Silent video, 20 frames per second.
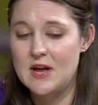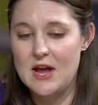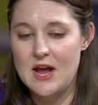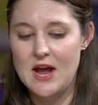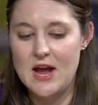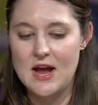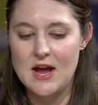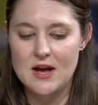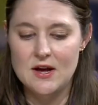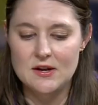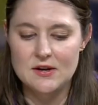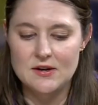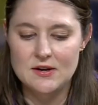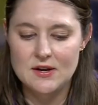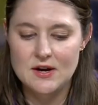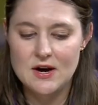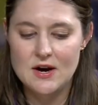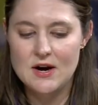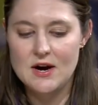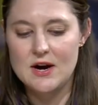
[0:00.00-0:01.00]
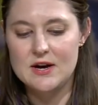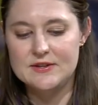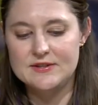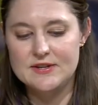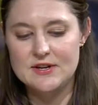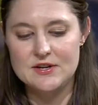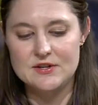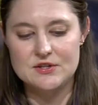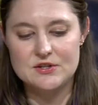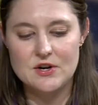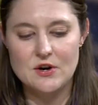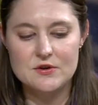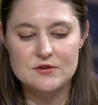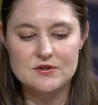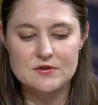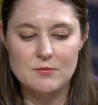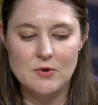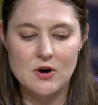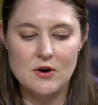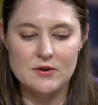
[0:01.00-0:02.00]
And I say start
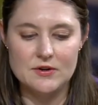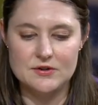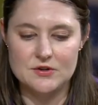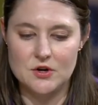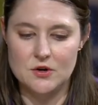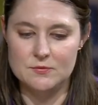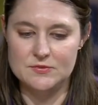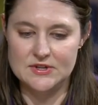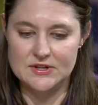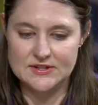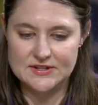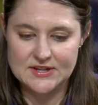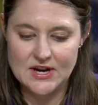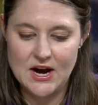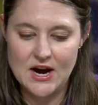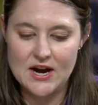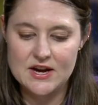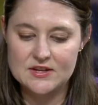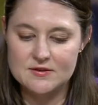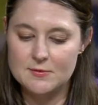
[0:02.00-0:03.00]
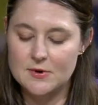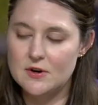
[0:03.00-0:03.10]
small in terms of size,